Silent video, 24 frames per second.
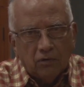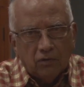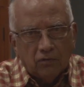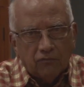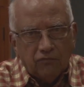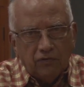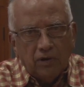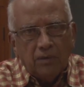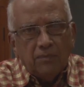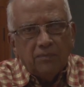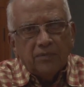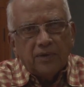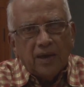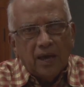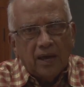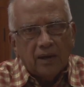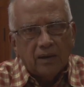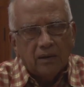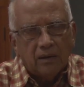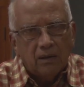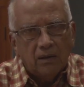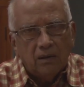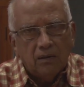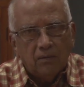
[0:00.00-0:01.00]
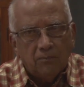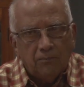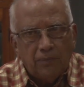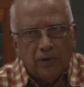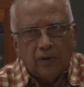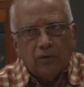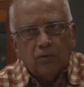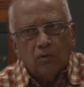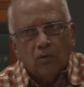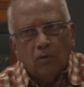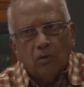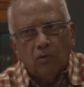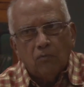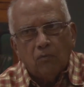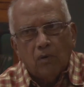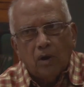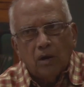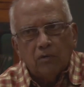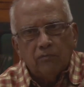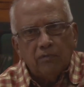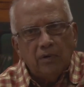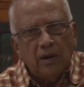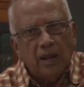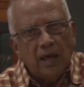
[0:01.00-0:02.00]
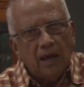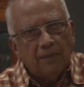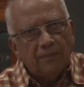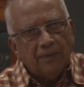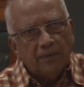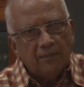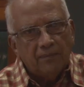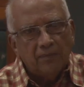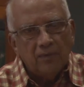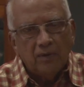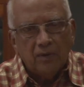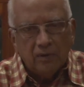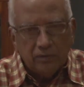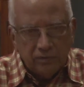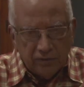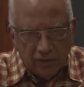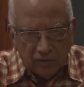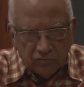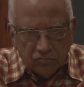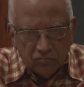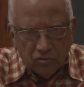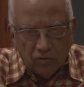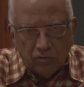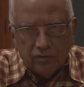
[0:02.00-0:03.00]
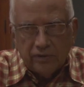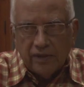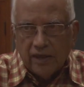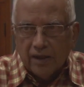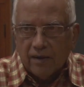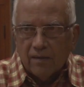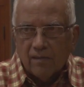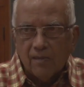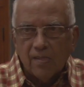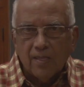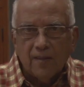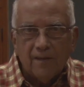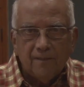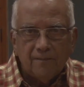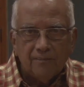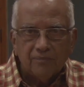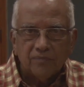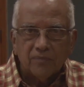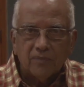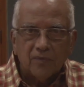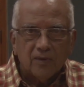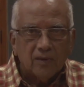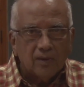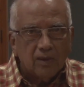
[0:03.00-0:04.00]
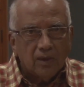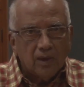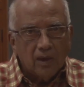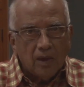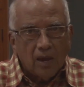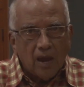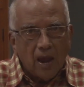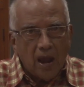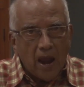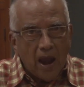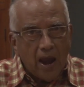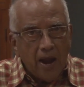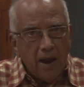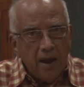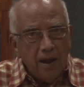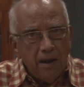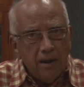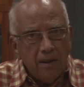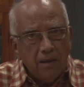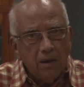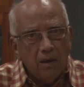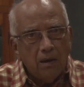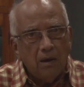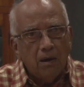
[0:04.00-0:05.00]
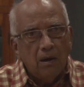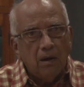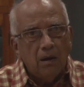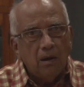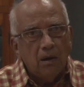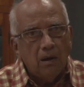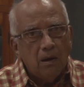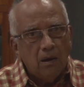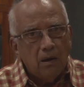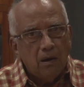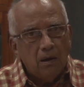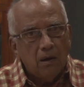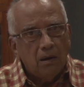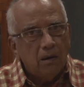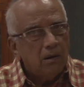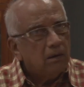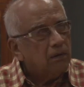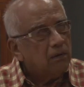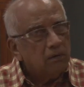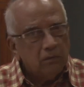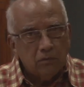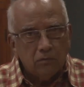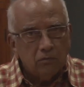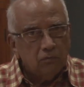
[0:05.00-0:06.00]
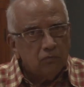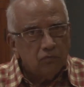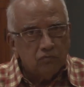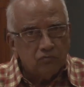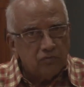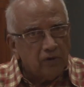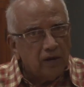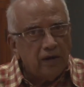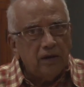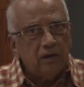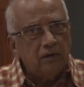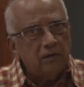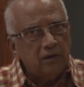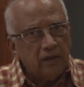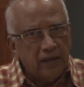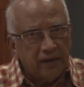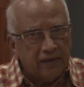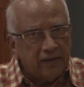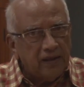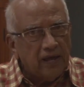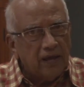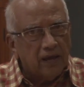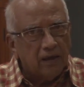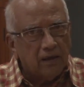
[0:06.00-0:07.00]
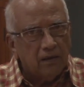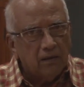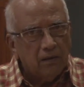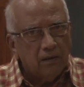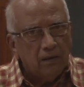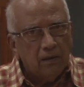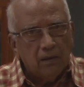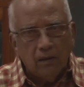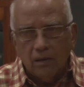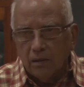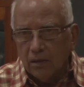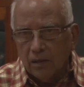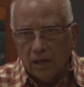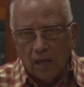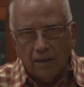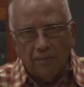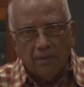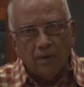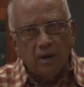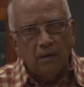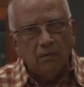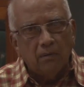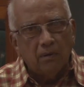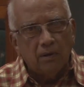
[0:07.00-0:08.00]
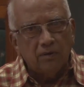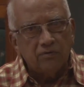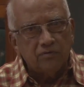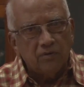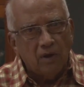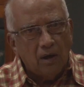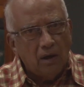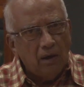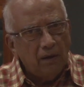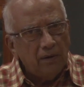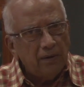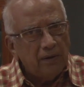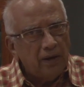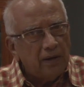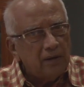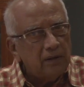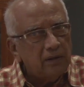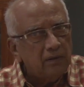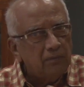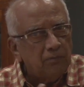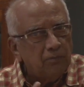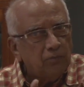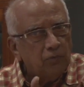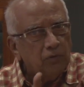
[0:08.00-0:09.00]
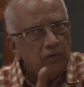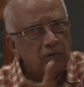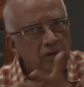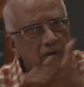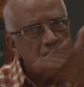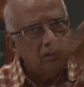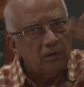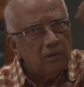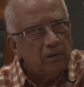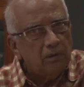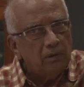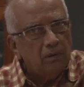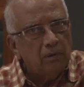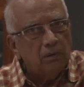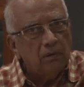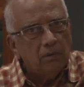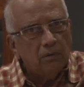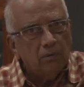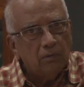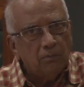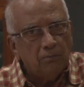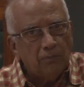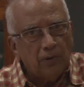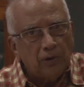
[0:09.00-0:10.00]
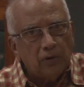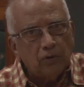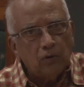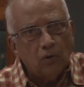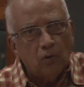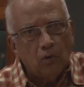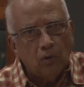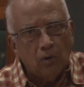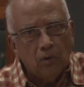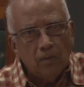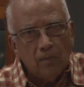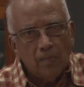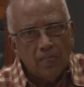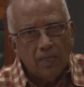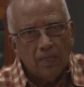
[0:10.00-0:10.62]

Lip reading: film can, petrol, what will happen? They stood there. And straight take. Camera was on and they put the petrol.